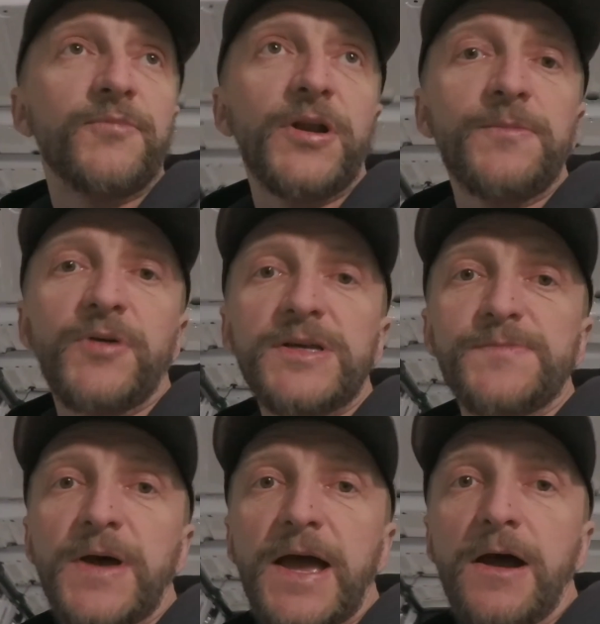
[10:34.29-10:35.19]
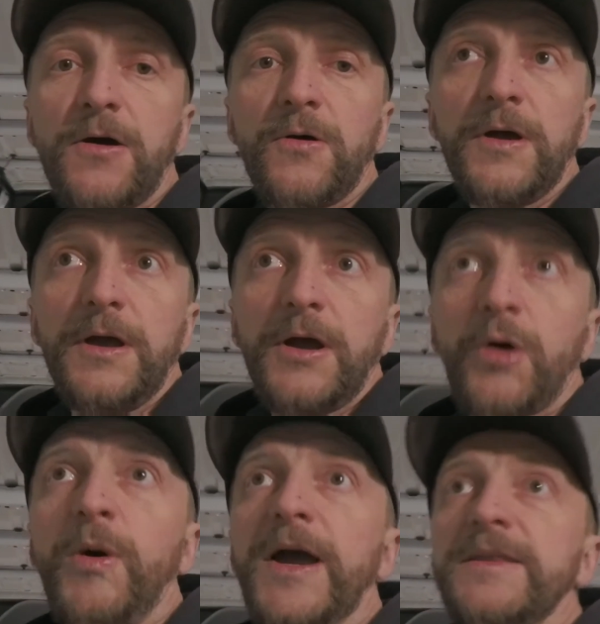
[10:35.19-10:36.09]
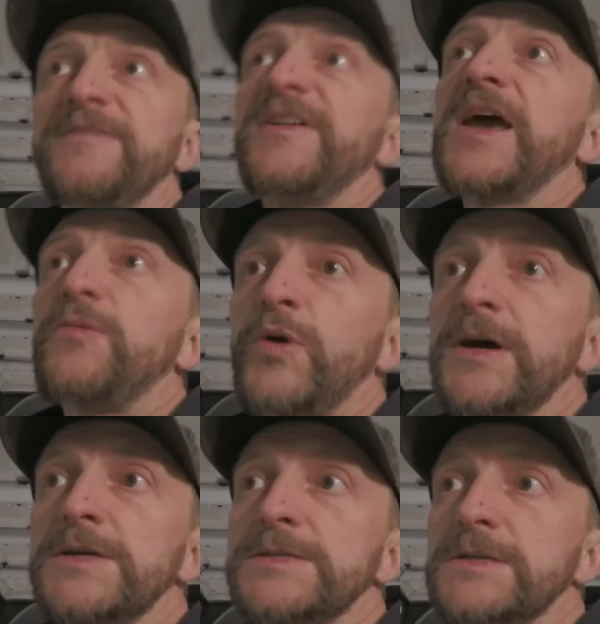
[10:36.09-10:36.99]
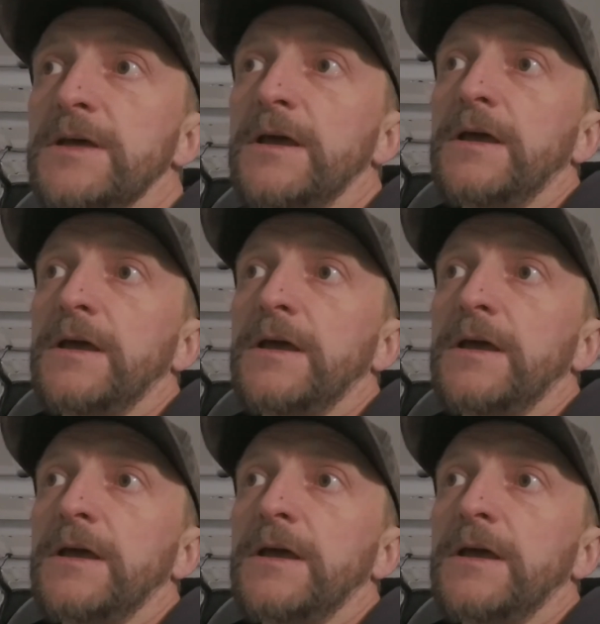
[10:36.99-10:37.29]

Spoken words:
impressed by how quiet the van was